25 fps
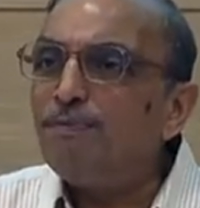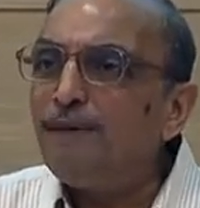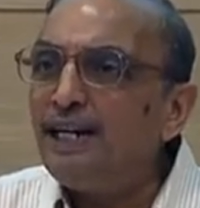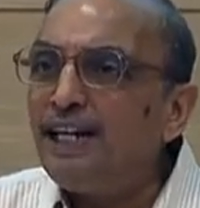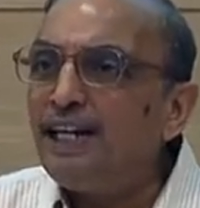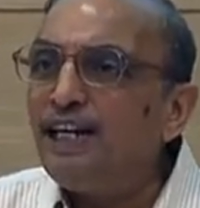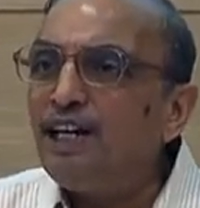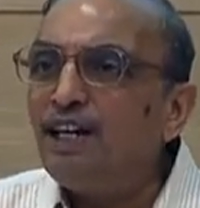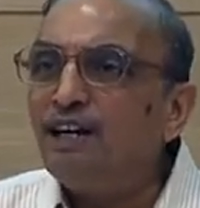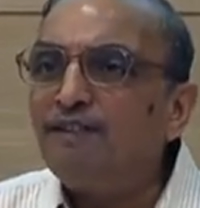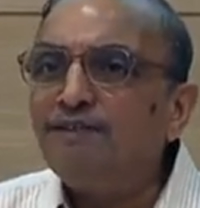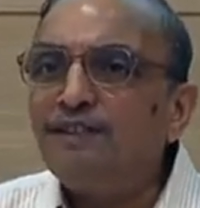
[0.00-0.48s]

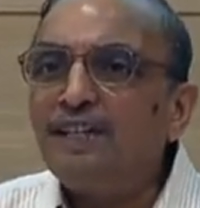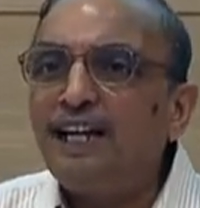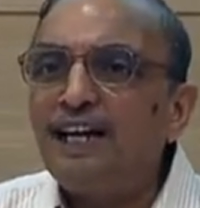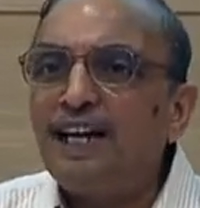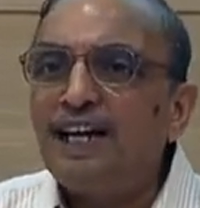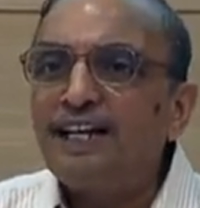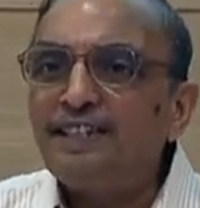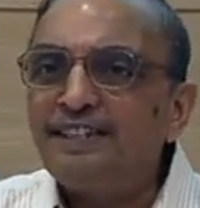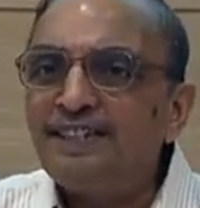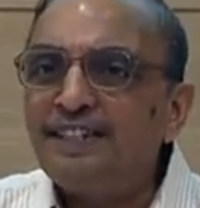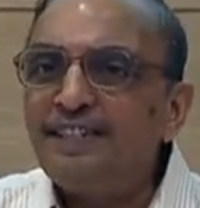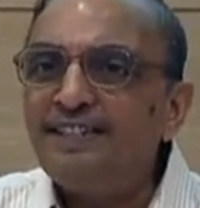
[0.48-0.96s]
meaning of the
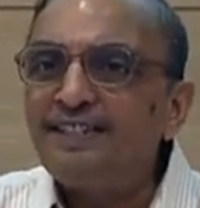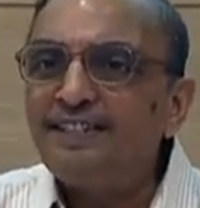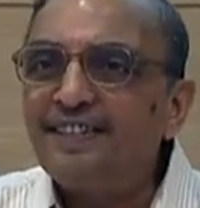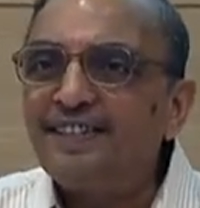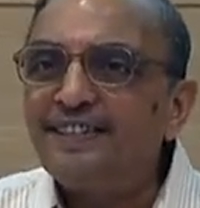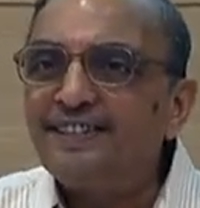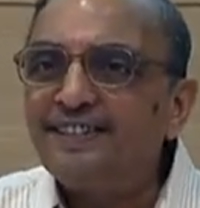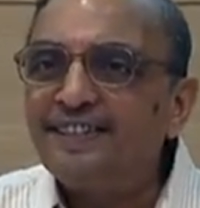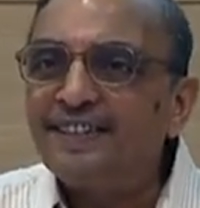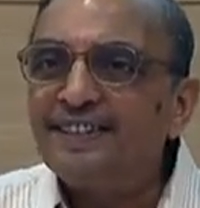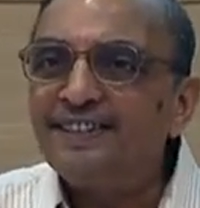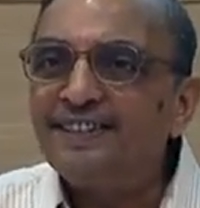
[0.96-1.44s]
last
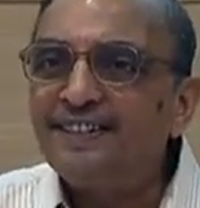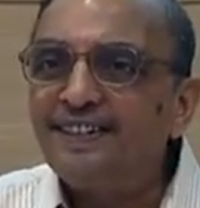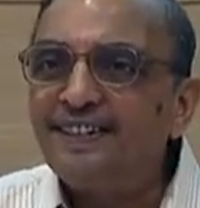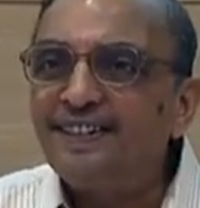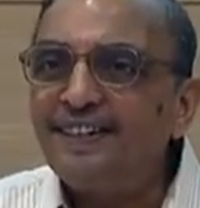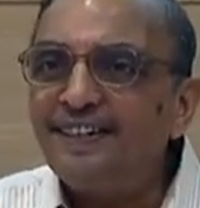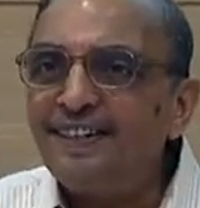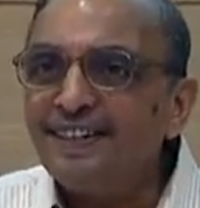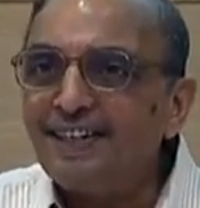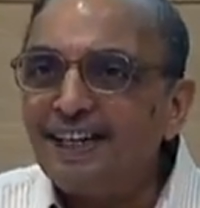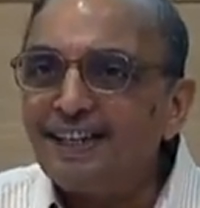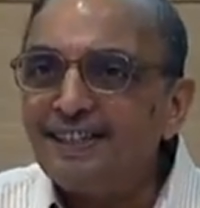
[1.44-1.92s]
instruction?
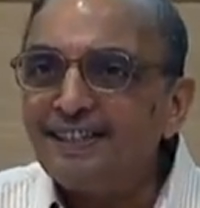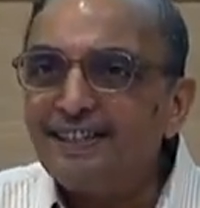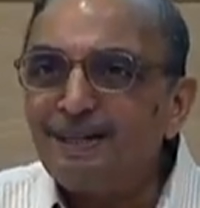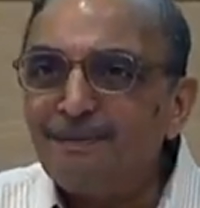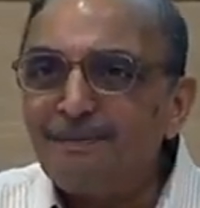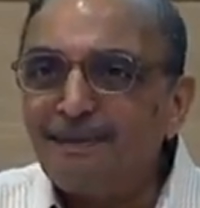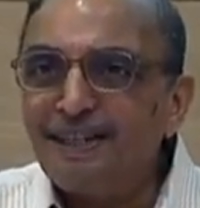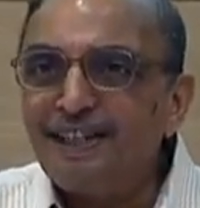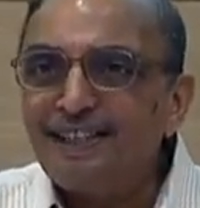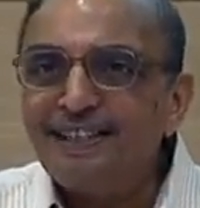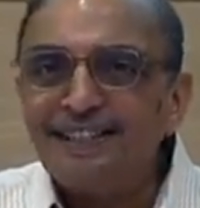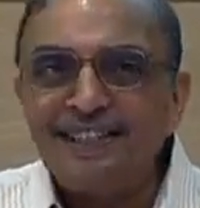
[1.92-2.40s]
Can
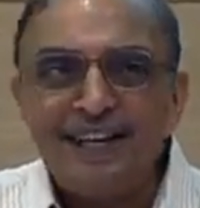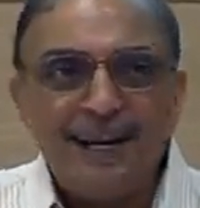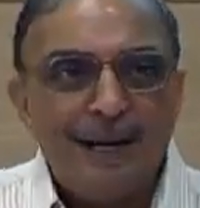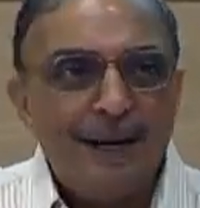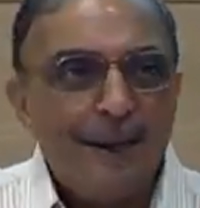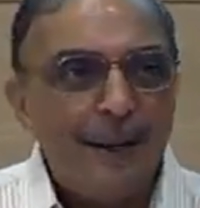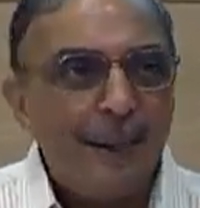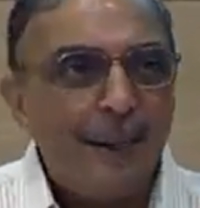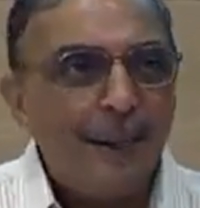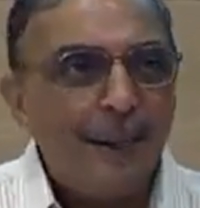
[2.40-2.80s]
somebody say?